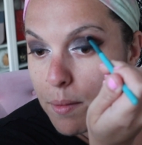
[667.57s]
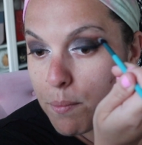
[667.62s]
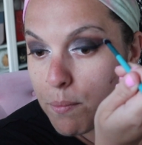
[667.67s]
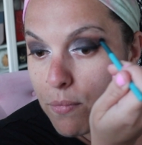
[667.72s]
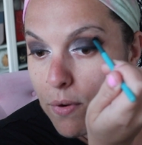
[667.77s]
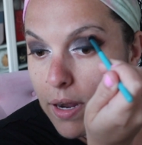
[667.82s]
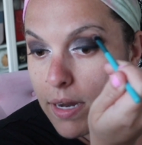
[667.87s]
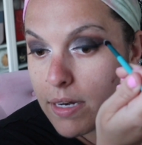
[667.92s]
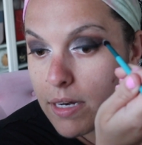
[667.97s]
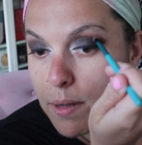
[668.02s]

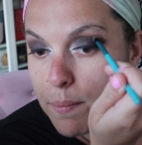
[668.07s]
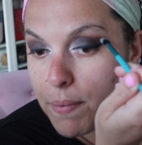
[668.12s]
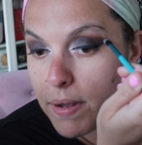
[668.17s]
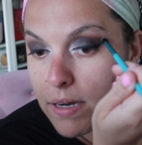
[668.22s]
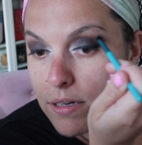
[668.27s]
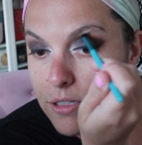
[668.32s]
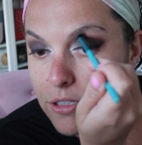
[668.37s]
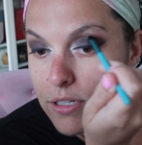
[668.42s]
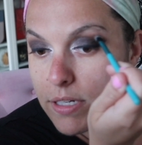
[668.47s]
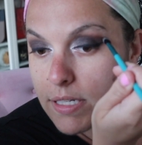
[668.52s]
brighten up
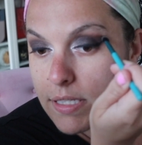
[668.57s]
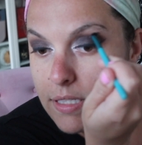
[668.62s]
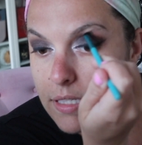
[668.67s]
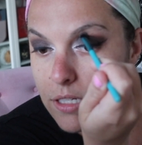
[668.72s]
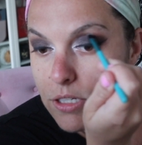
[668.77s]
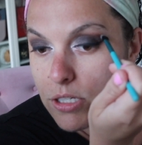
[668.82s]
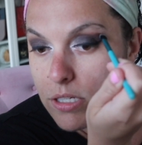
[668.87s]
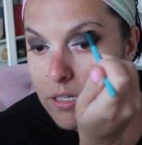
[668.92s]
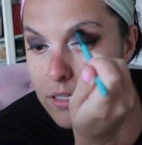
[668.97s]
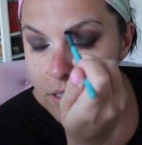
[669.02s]
our
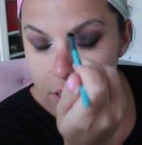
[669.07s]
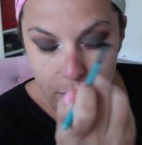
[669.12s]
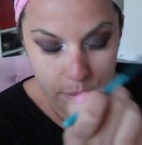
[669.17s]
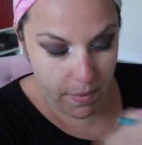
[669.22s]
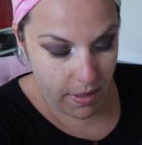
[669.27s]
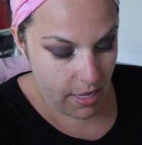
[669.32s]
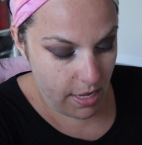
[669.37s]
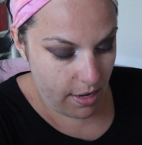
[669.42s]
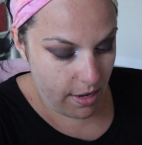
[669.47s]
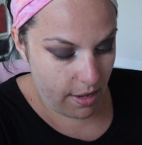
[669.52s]
transition a little
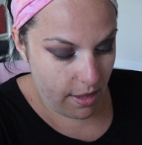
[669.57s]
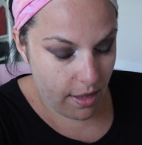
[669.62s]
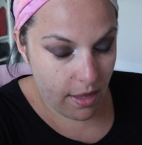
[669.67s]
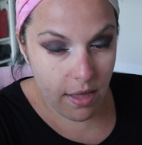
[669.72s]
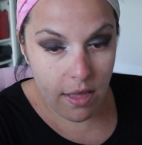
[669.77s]
bit.